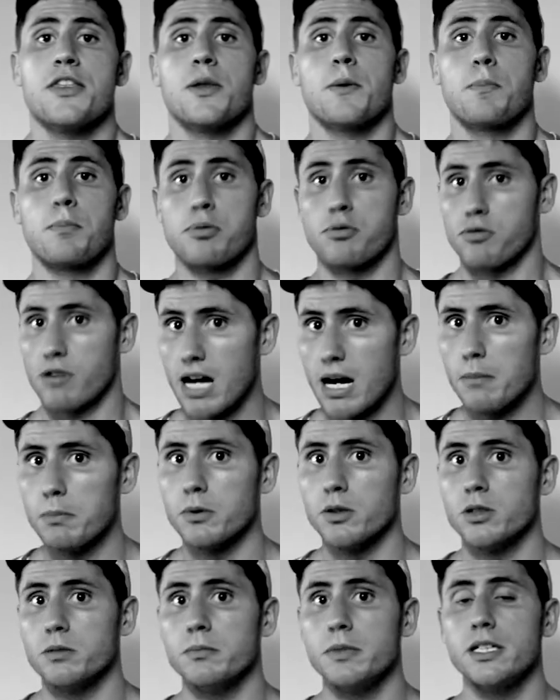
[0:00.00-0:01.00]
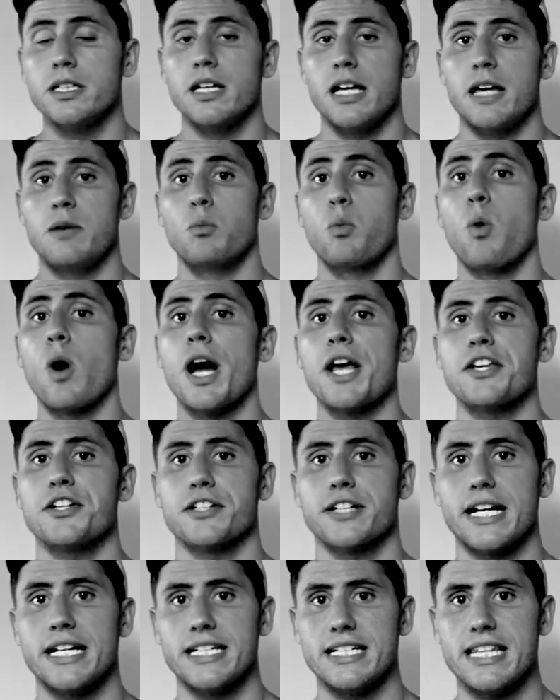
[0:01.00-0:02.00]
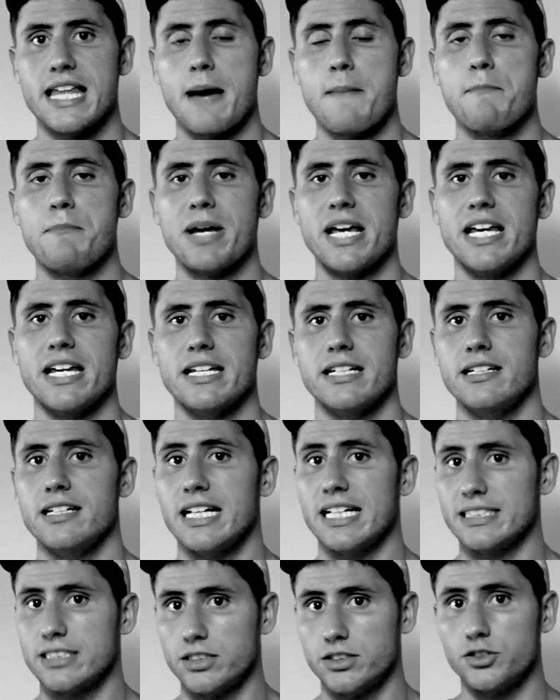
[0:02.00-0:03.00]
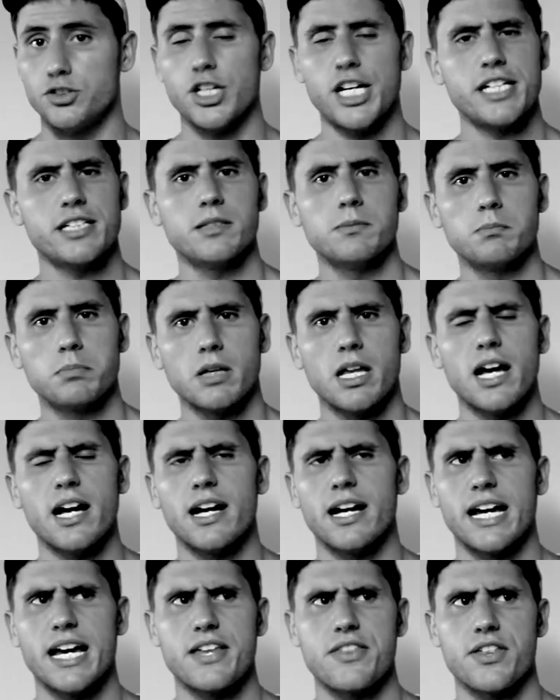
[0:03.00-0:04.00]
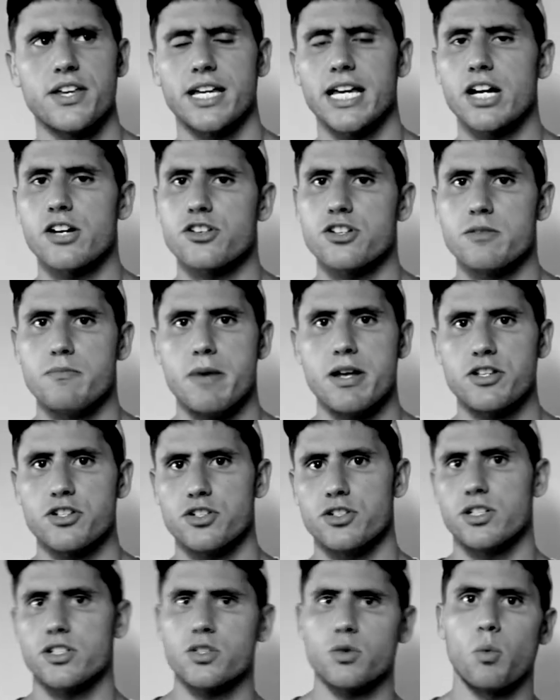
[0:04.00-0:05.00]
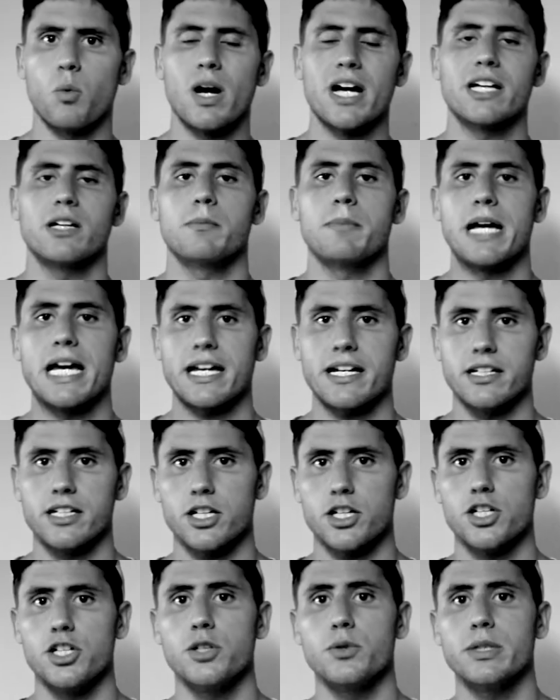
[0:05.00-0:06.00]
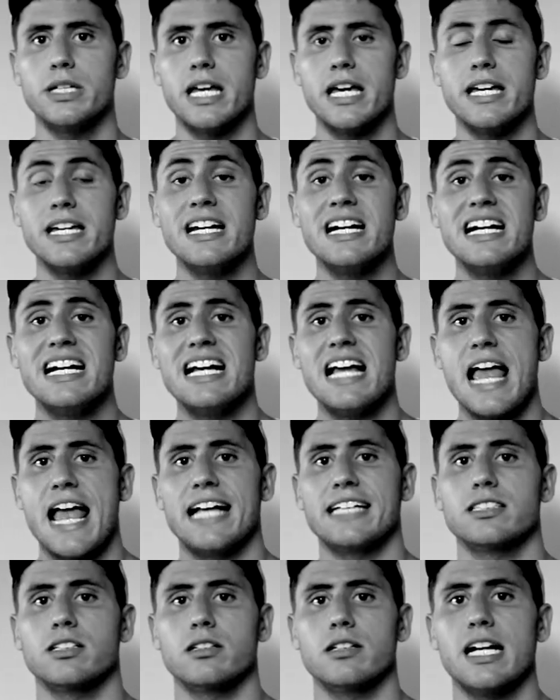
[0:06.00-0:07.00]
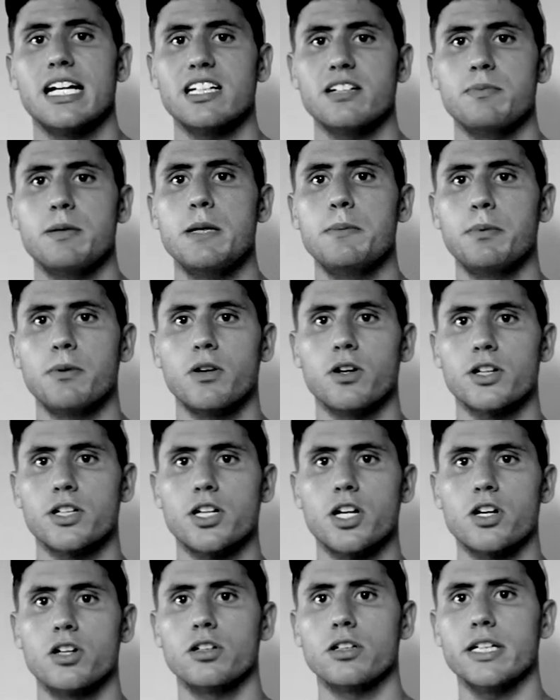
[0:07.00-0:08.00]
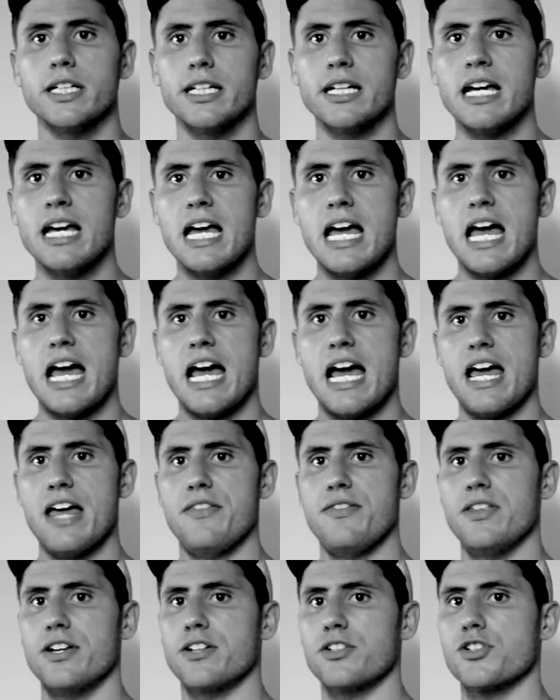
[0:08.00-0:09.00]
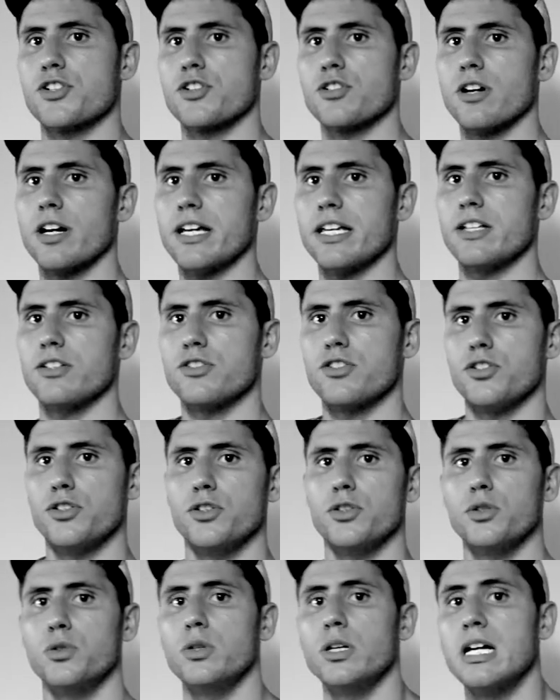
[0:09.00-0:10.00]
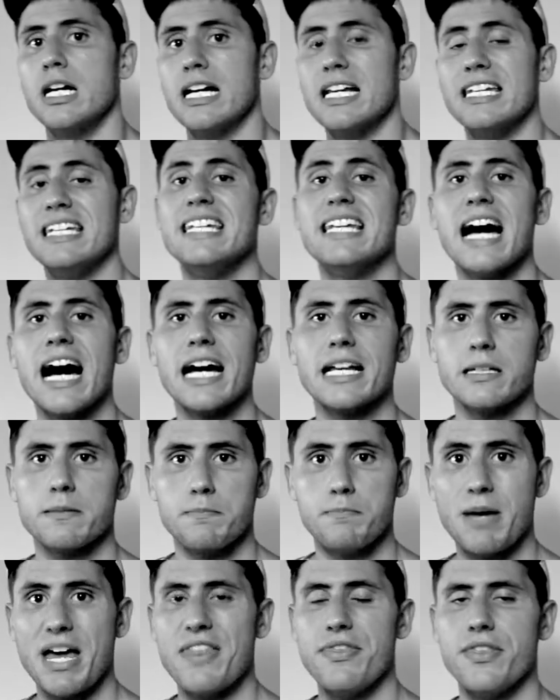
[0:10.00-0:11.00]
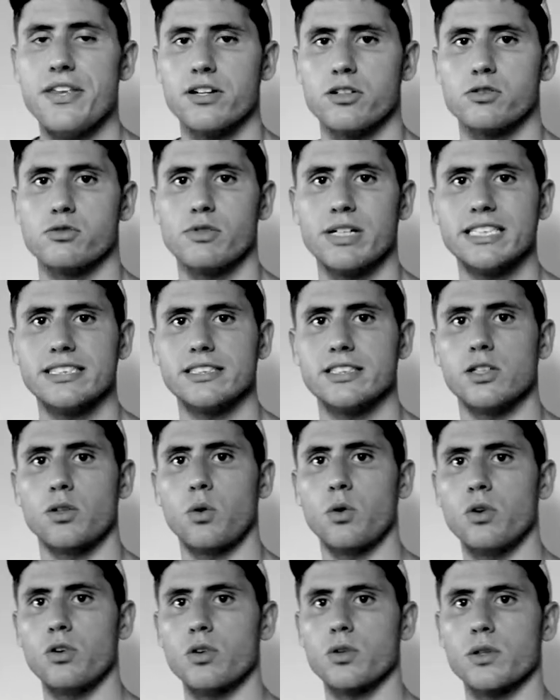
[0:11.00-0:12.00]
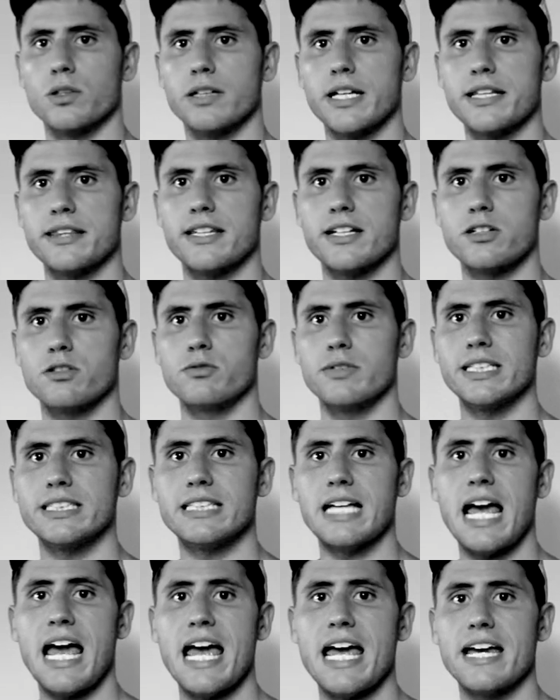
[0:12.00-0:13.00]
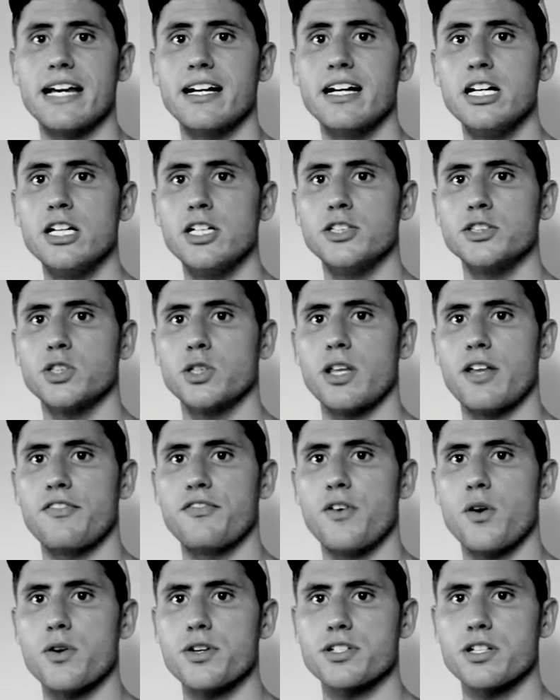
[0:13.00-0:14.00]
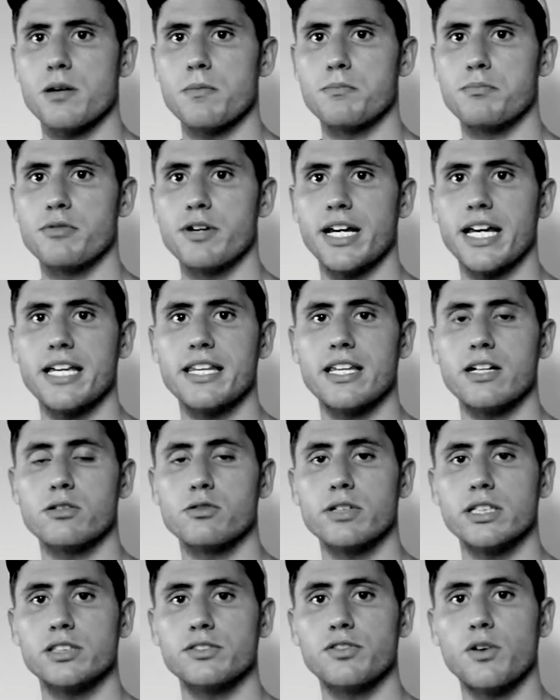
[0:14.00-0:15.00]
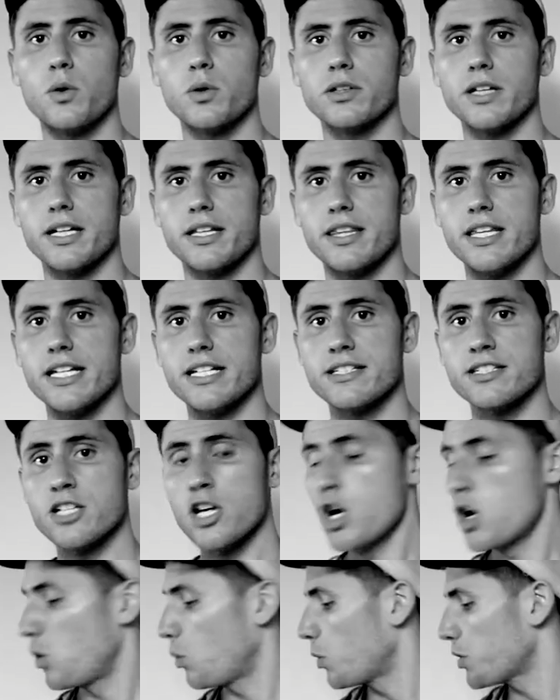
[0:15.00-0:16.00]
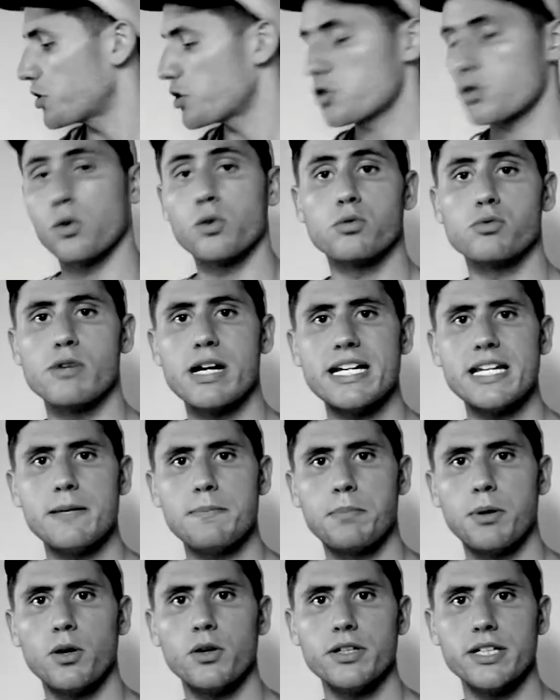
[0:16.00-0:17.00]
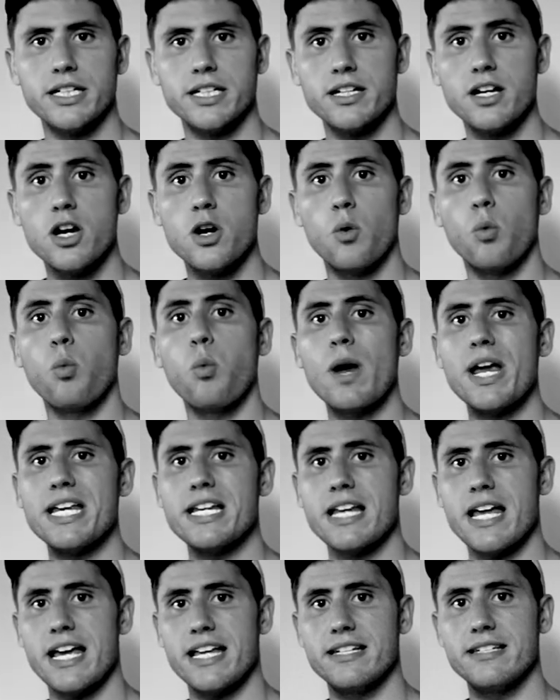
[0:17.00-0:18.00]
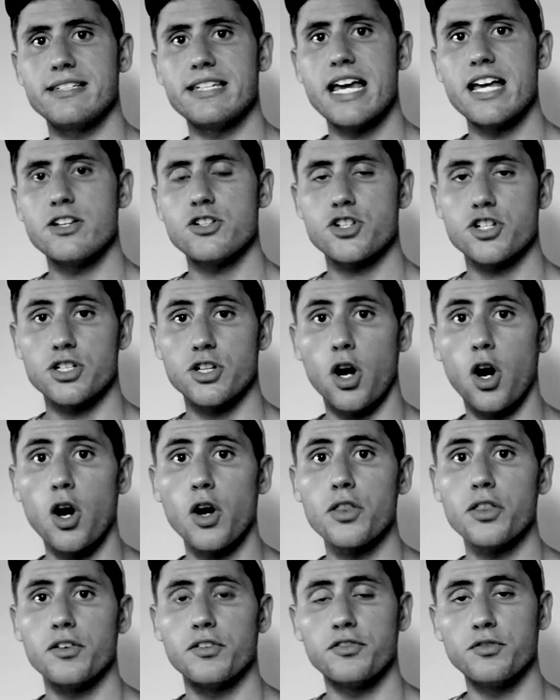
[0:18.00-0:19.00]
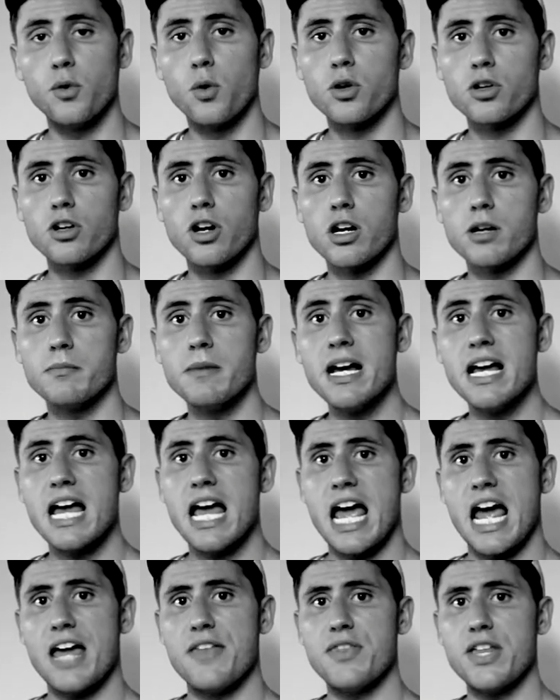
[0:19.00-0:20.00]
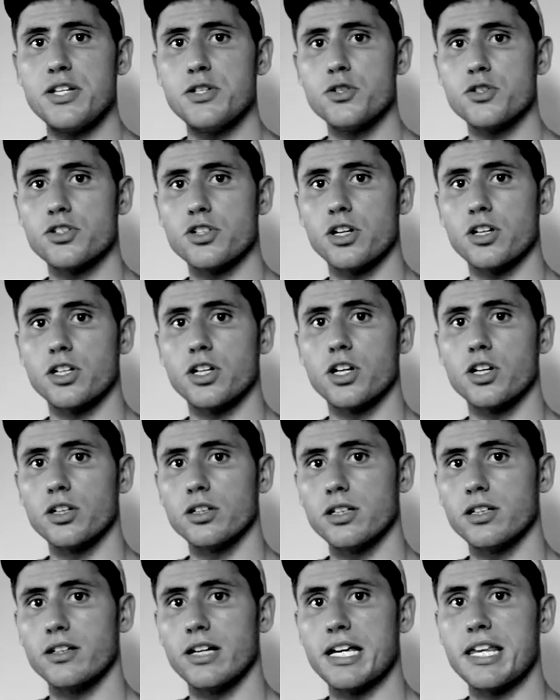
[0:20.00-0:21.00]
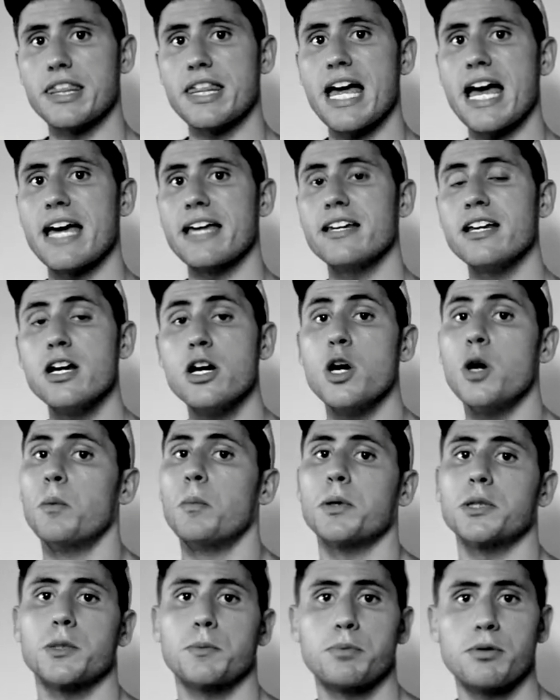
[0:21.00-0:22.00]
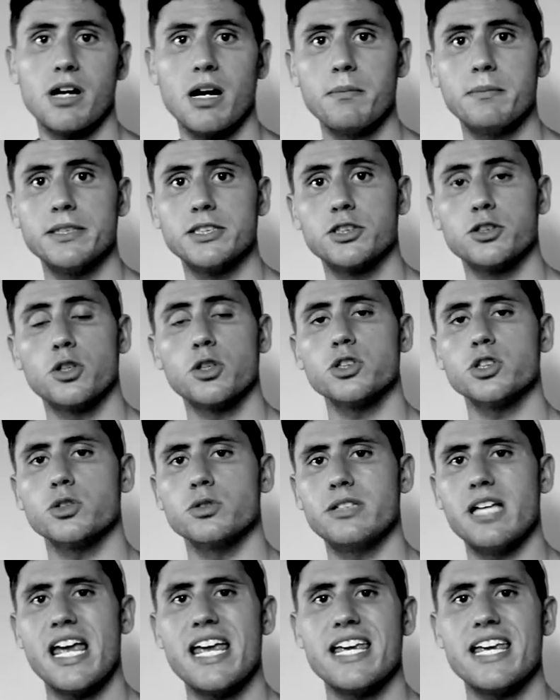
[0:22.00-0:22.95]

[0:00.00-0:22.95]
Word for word: The problem and why you're getting that pain, as Jason Blaha, I think actually mentioned this a while back in a Q&A, is a lot of people are curling and they're trying to not bend their wrists at all or let their wrists hang. So they focus on bringing their wrist forward like this, which is already putting weight and tension on the forearm and then you start curling like that, but the problem is you're also